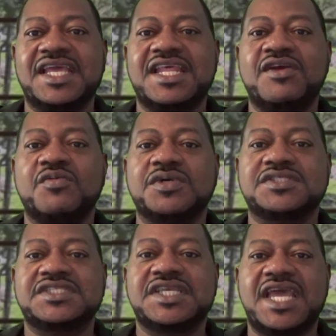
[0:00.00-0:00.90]
and it
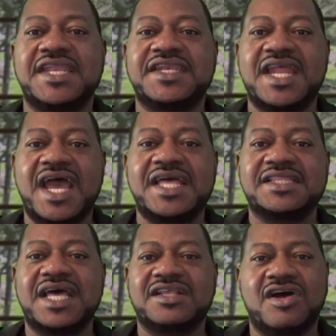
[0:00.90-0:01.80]
was at nine
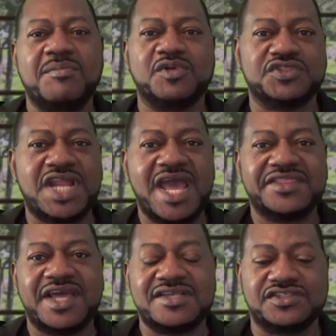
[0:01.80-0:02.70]
thousand, almost nine
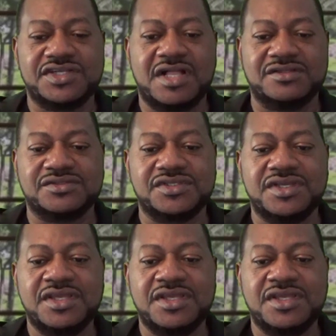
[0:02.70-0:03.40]
thousand dollars.